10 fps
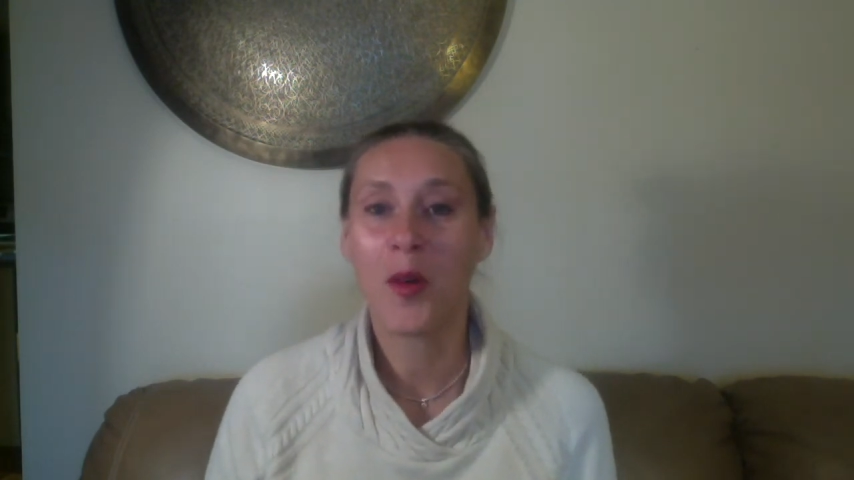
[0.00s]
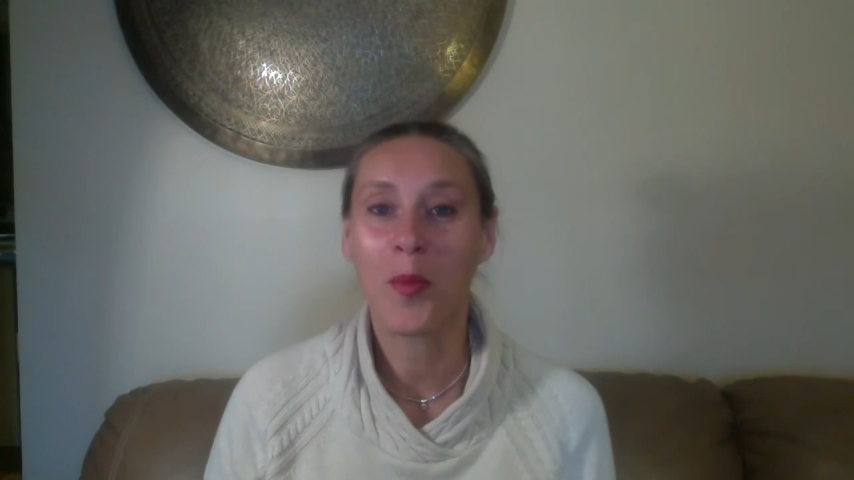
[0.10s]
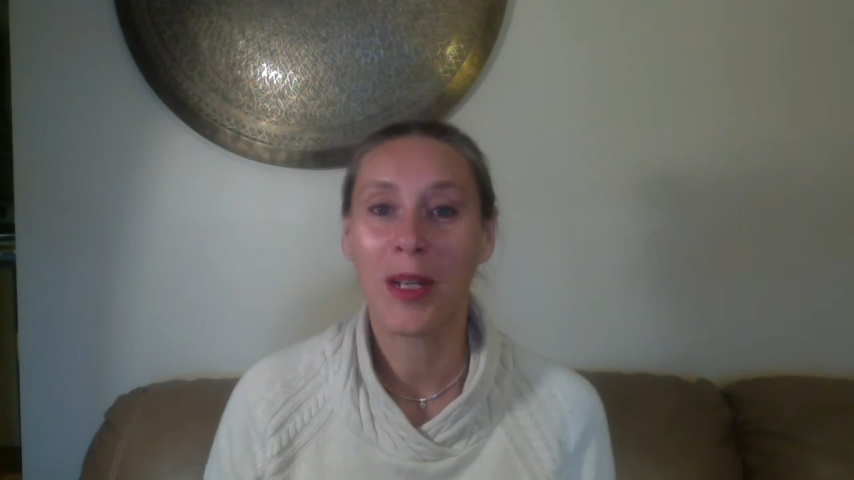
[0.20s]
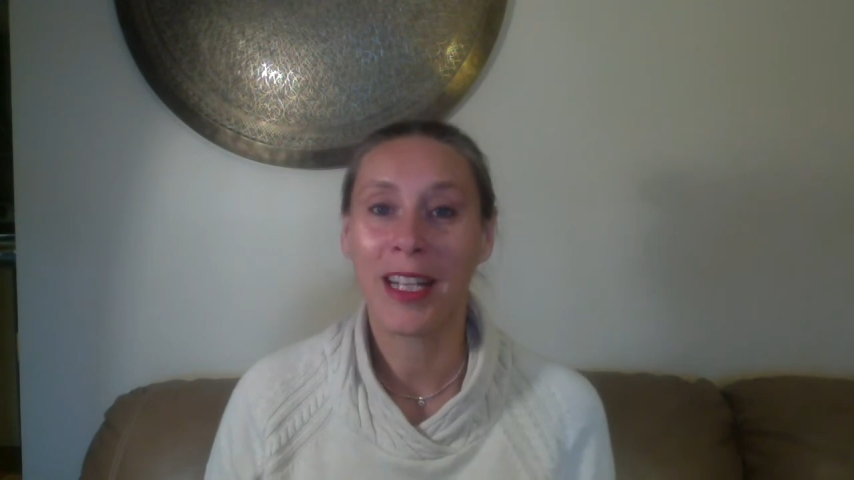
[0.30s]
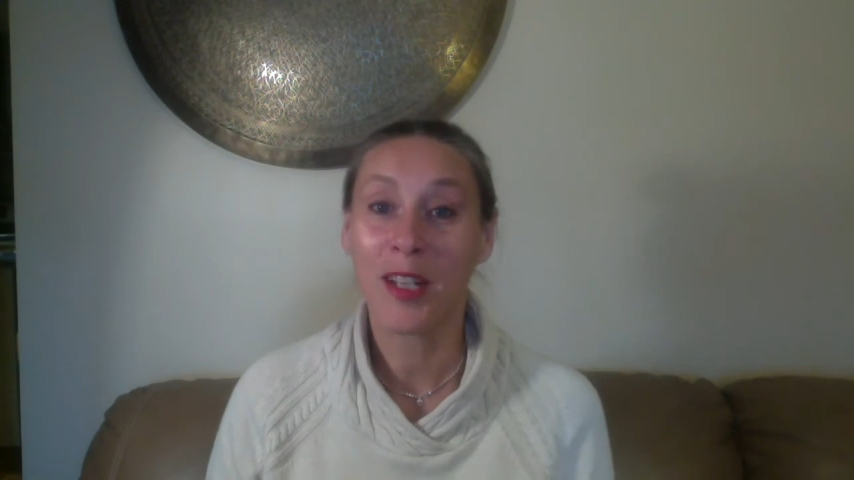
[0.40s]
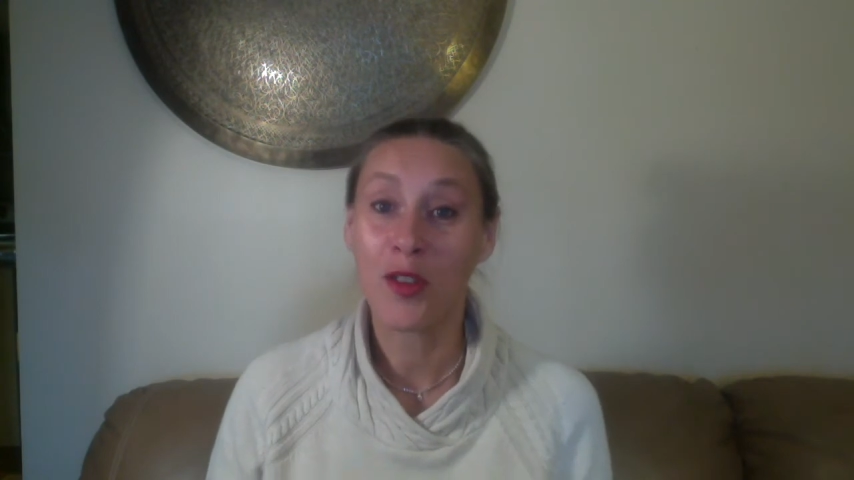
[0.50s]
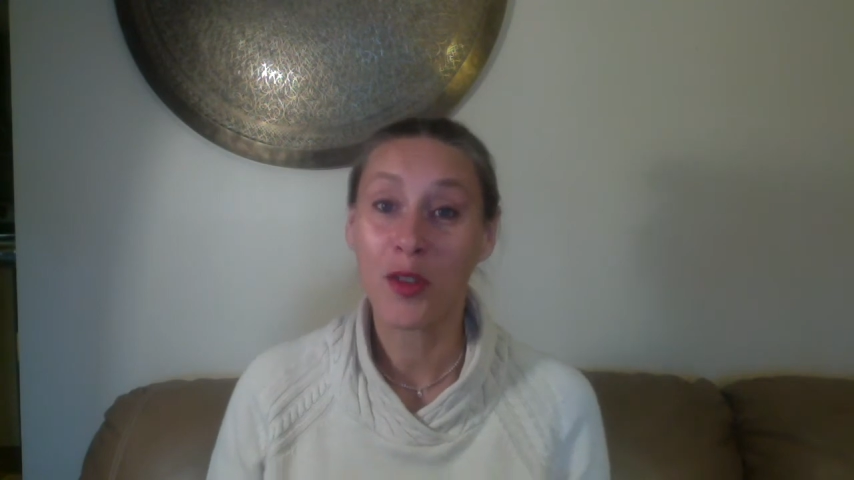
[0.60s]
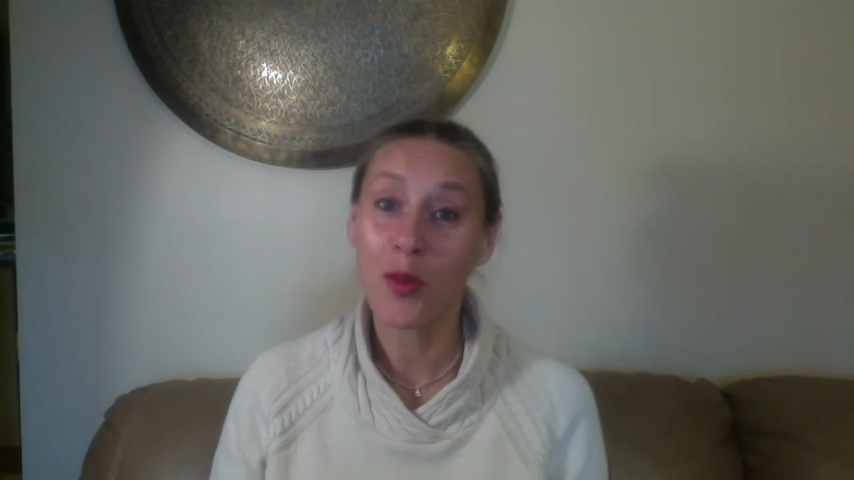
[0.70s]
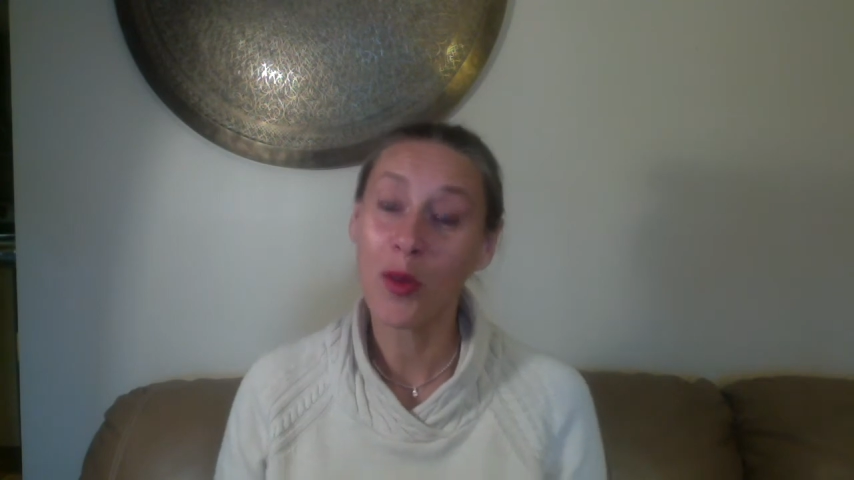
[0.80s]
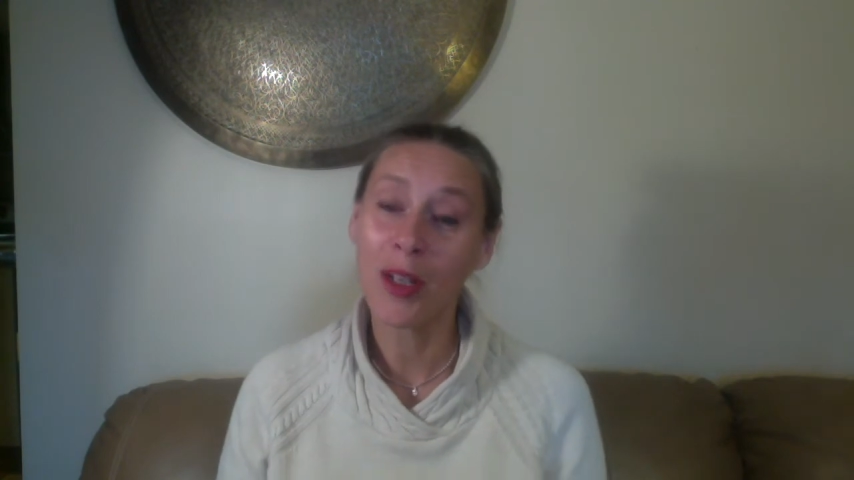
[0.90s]
but
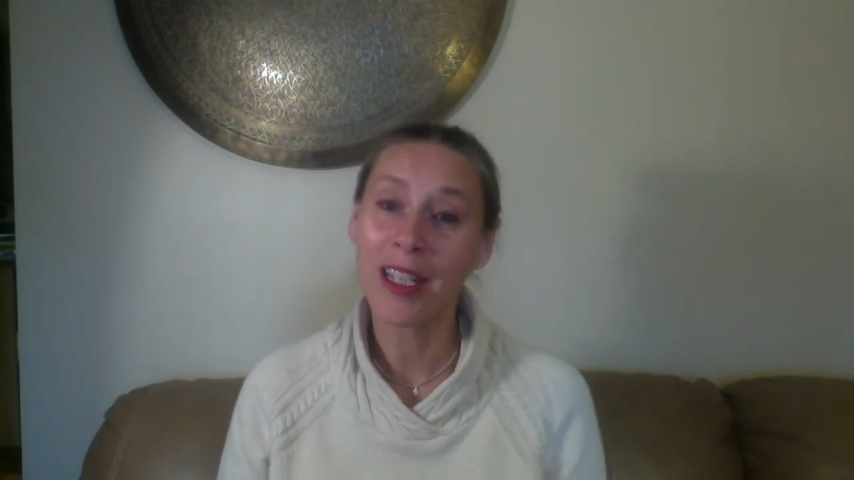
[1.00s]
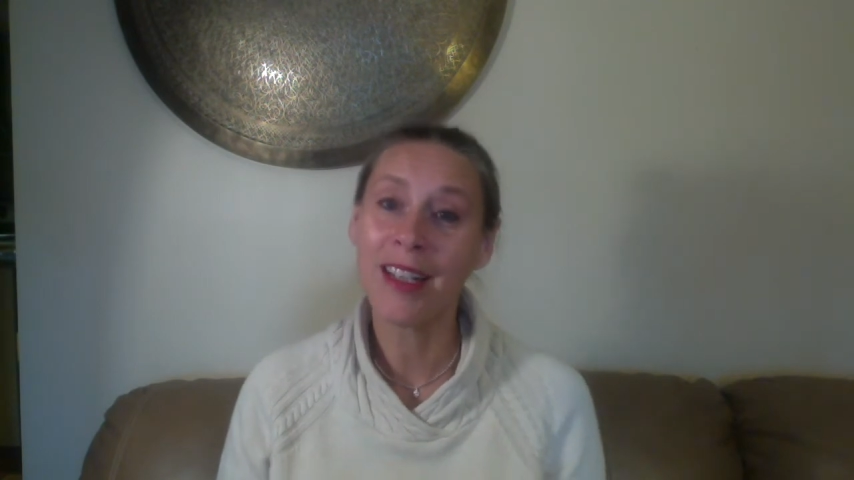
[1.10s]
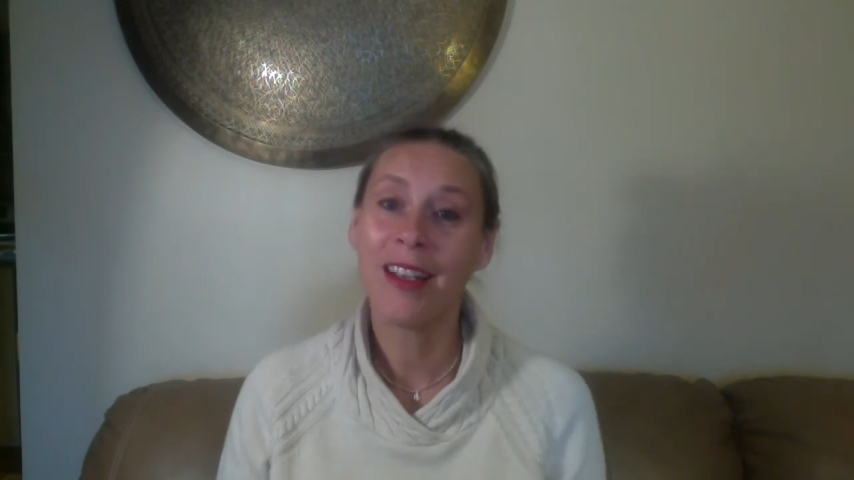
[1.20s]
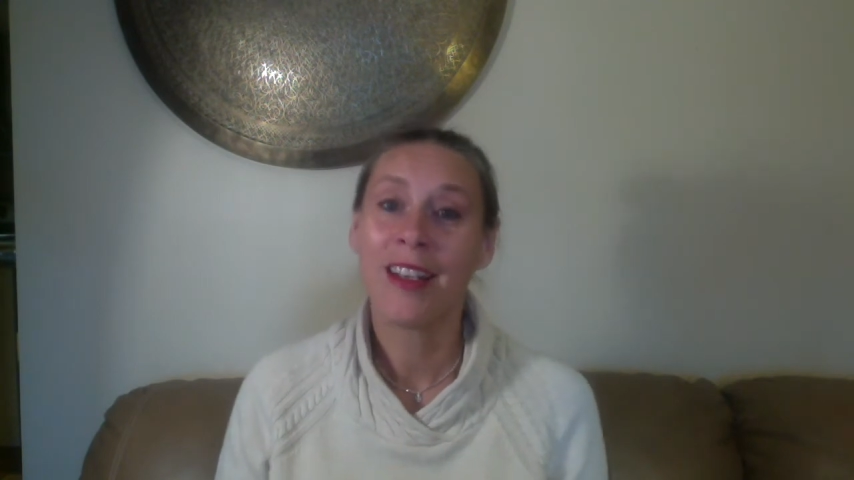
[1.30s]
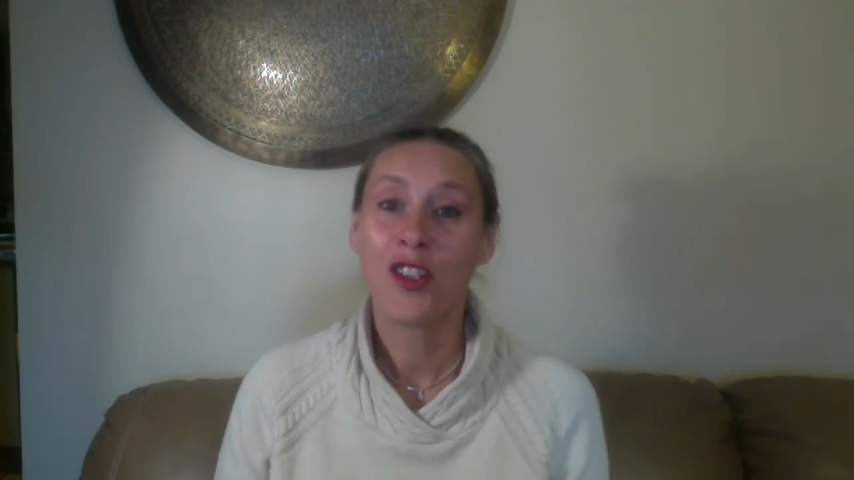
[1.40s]
enjoy